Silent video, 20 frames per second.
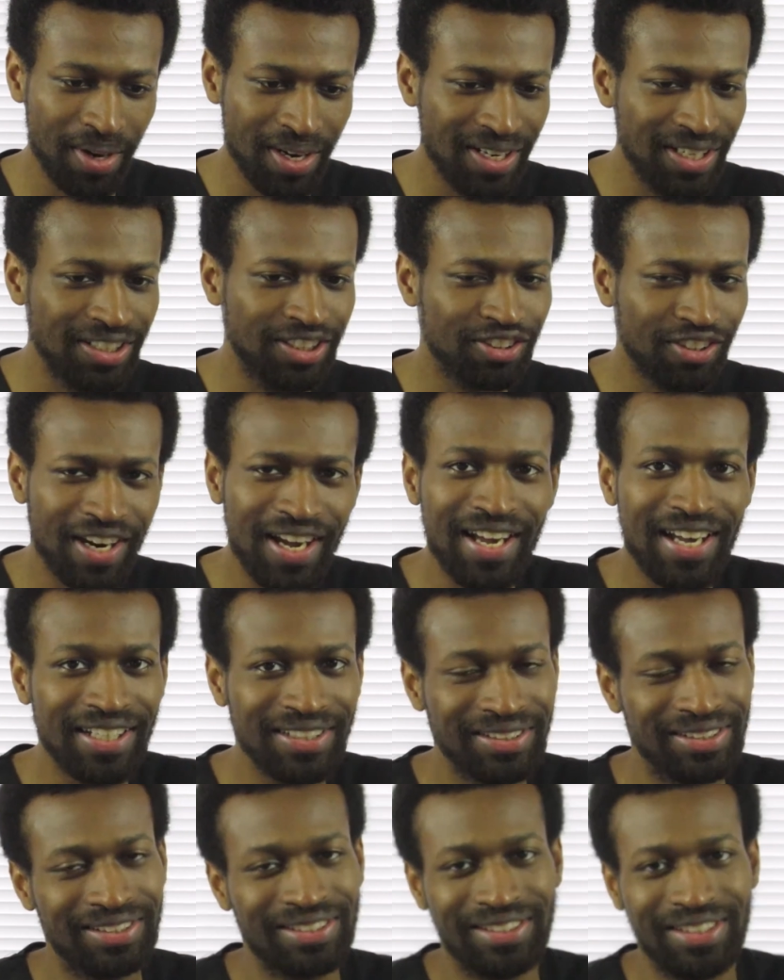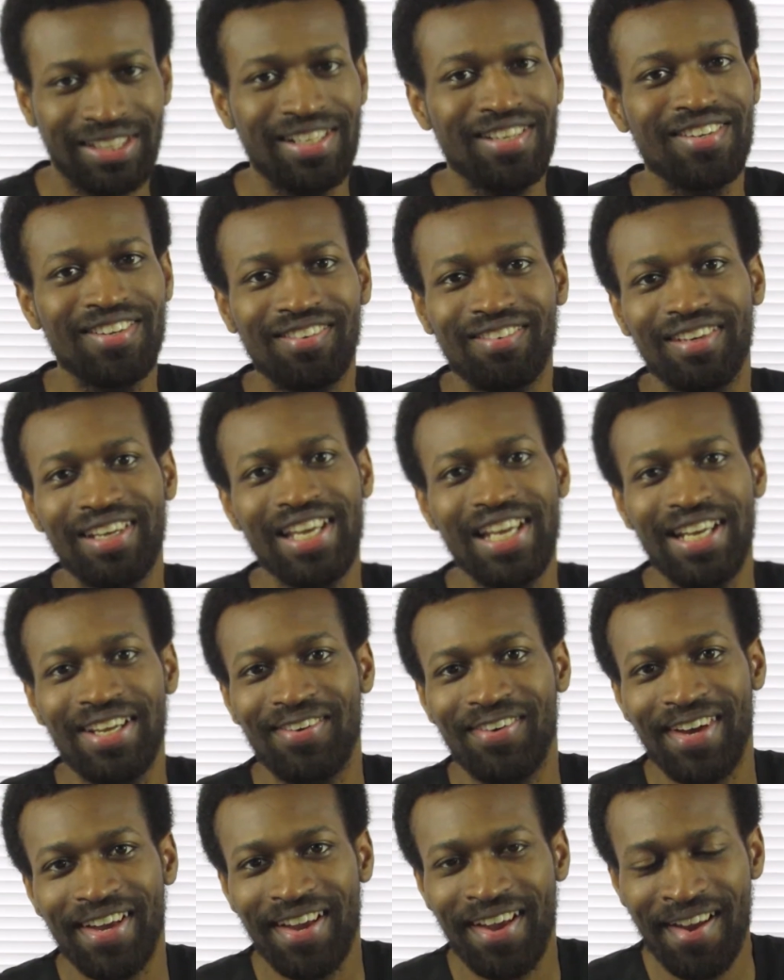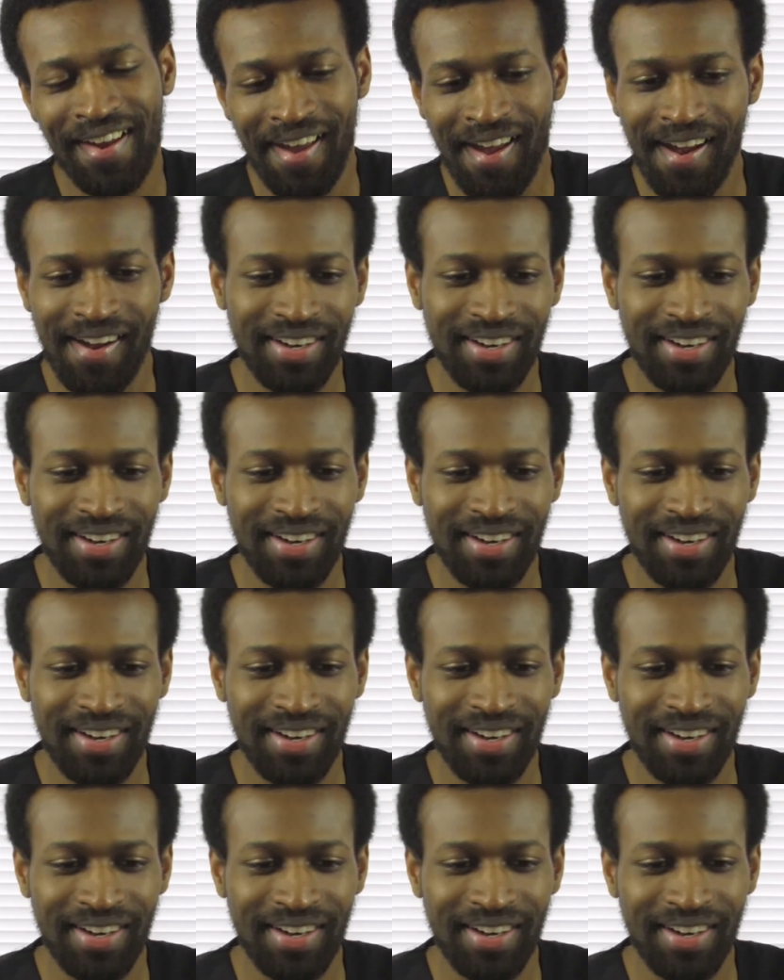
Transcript: But he tries still, anyway.